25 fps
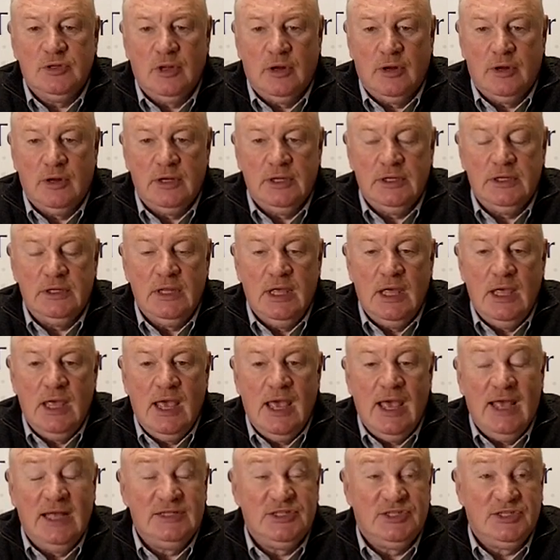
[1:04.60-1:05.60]
learning
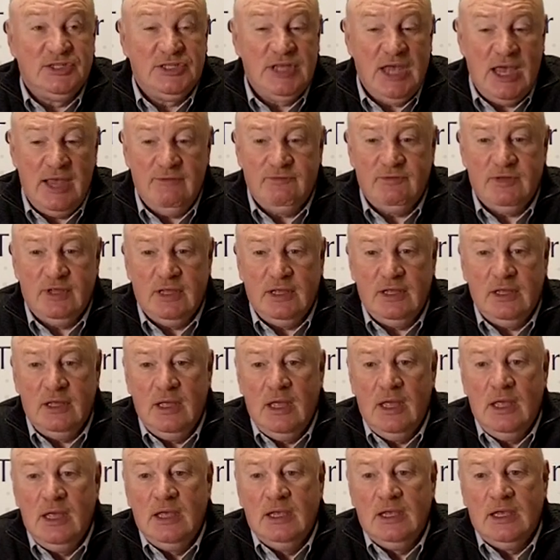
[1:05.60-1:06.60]
and safety,
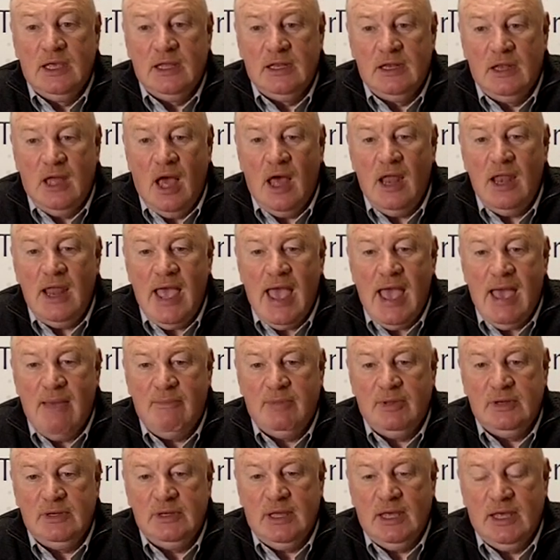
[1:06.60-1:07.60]
cannot
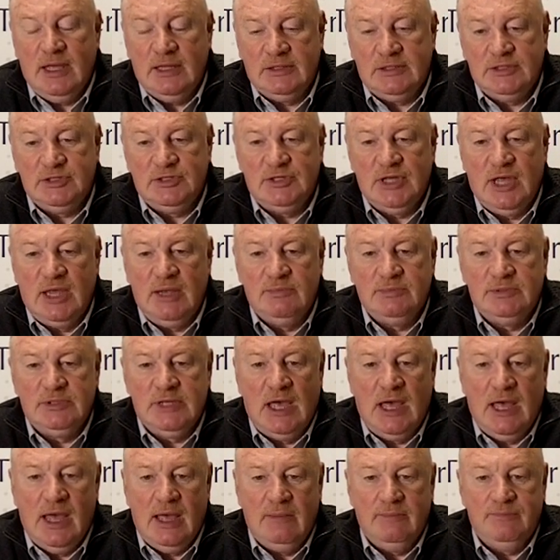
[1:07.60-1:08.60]
happen at the same
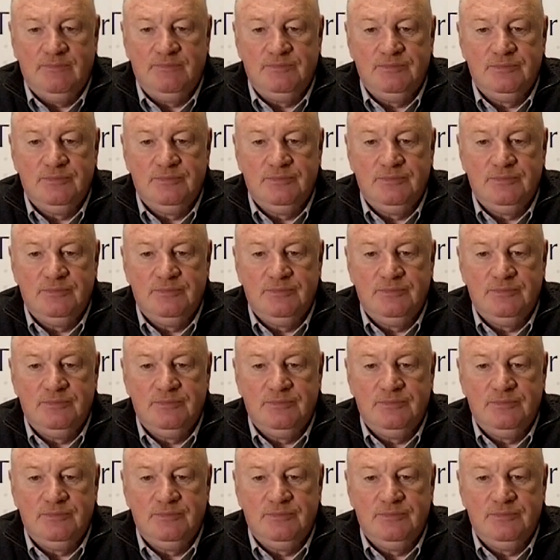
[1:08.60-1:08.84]
time.